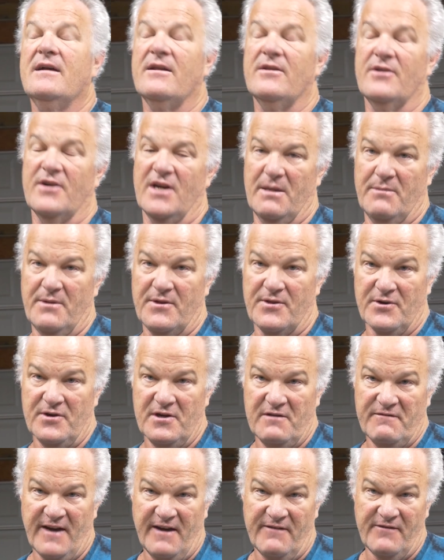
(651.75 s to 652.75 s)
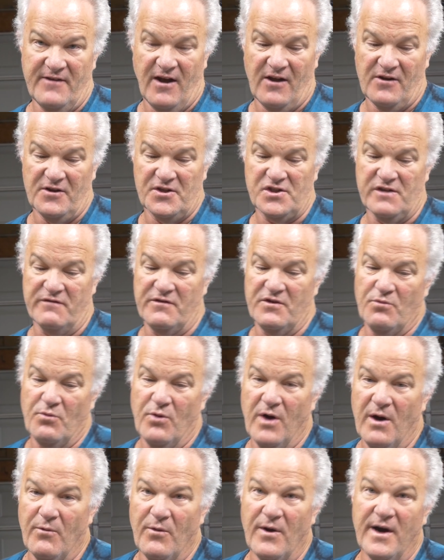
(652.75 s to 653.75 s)
they're going to be $35. So if you
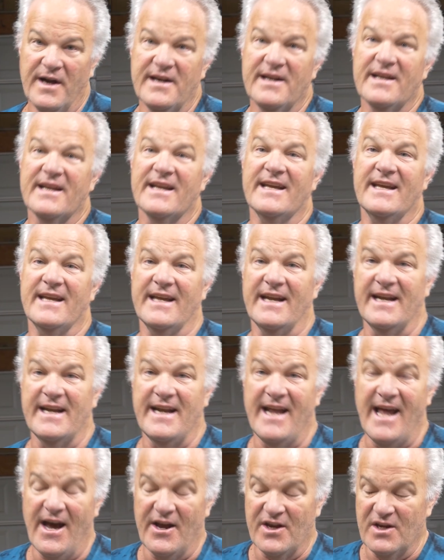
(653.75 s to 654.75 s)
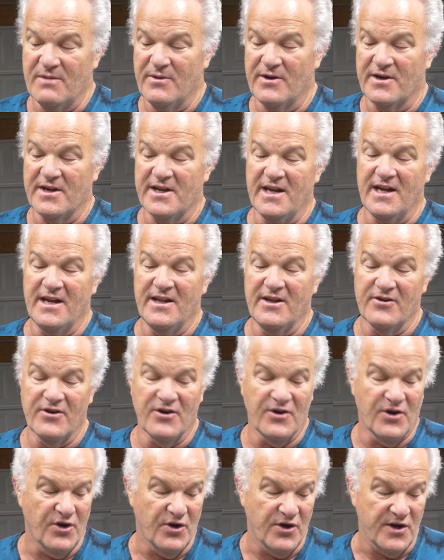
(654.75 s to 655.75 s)
want one, get it now. You better get in there in
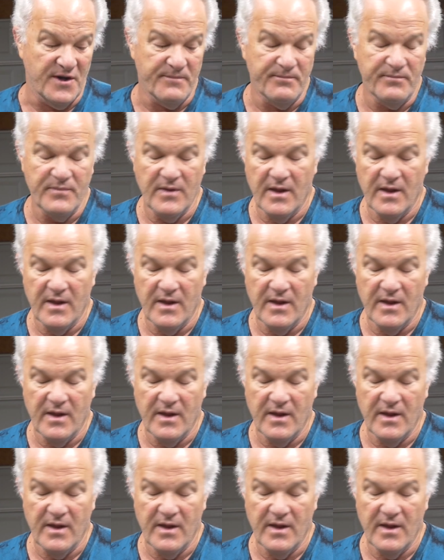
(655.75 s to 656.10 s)
a hurry.